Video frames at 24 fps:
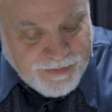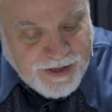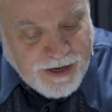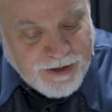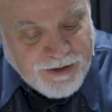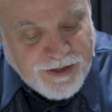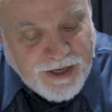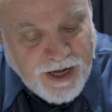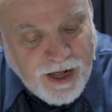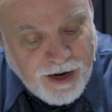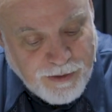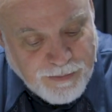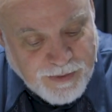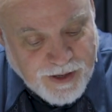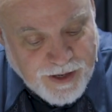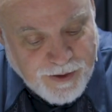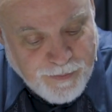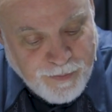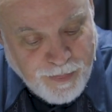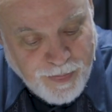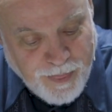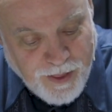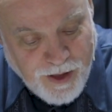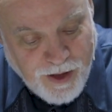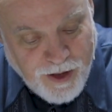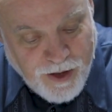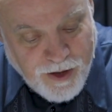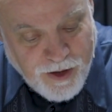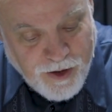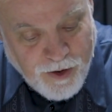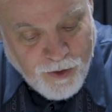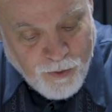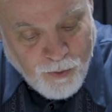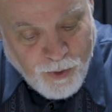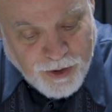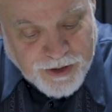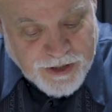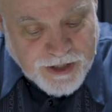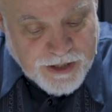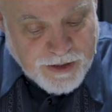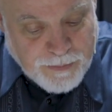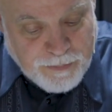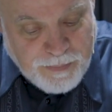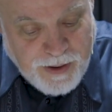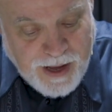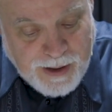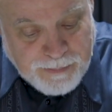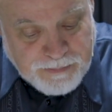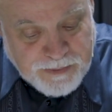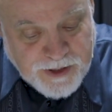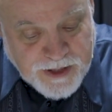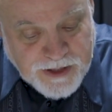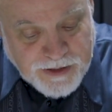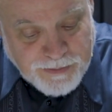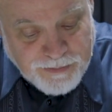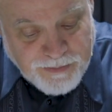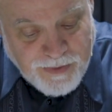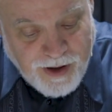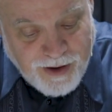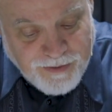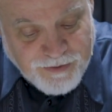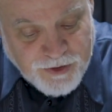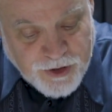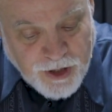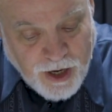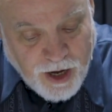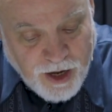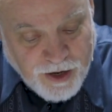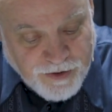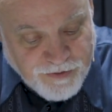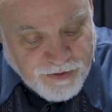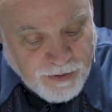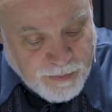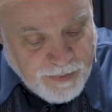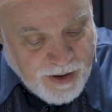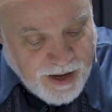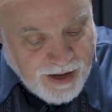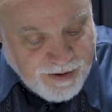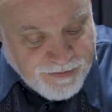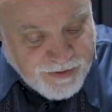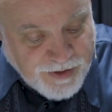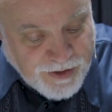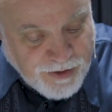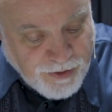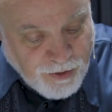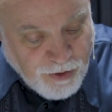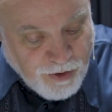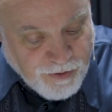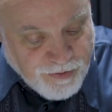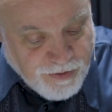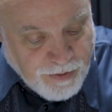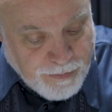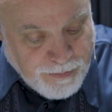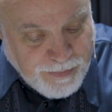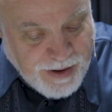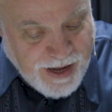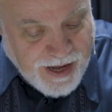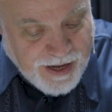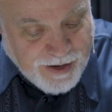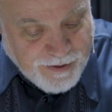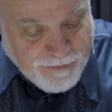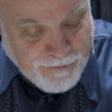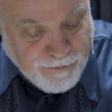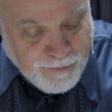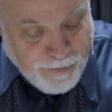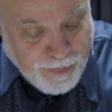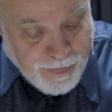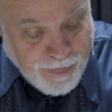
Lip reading: Now tell me, was it the baptism of John from heaven or from man?"